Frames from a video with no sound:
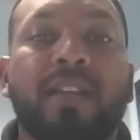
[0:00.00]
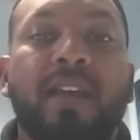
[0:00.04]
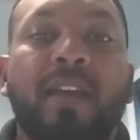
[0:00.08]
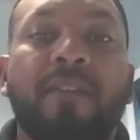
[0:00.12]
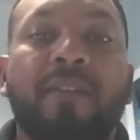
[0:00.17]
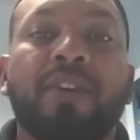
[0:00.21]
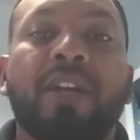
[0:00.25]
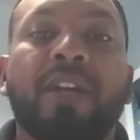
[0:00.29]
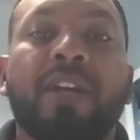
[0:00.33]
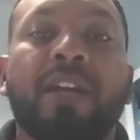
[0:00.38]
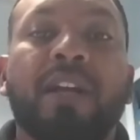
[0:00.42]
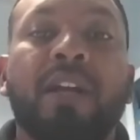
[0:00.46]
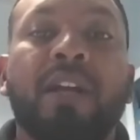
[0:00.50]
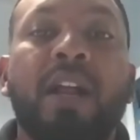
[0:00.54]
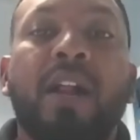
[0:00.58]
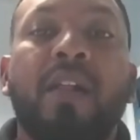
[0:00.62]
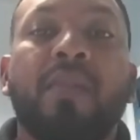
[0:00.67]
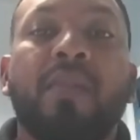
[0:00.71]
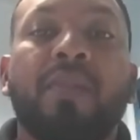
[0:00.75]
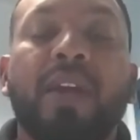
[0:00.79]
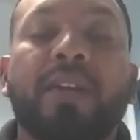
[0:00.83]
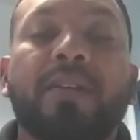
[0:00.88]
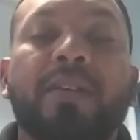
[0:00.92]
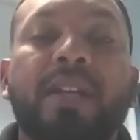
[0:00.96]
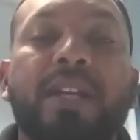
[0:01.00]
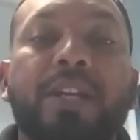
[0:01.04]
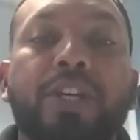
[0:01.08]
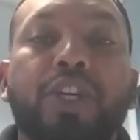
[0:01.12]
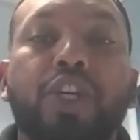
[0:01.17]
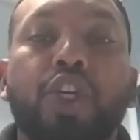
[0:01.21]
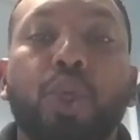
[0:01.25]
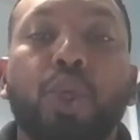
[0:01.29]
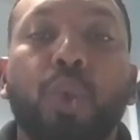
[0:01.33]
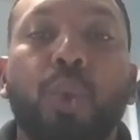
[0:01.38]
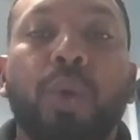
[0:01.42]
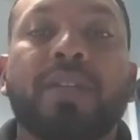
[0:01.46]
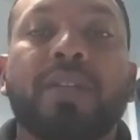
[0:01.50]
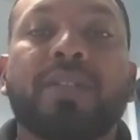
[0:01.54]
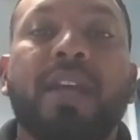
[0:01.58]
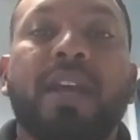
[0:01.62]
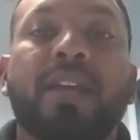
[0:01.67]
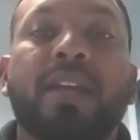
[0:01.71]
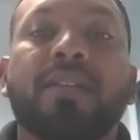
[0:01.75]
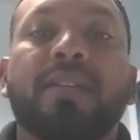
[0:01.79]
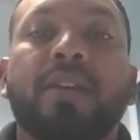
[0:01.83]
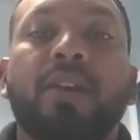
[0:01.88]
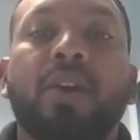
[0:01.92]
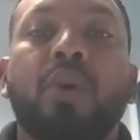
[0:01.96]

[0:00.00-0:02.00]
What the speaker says: Africa that ensures that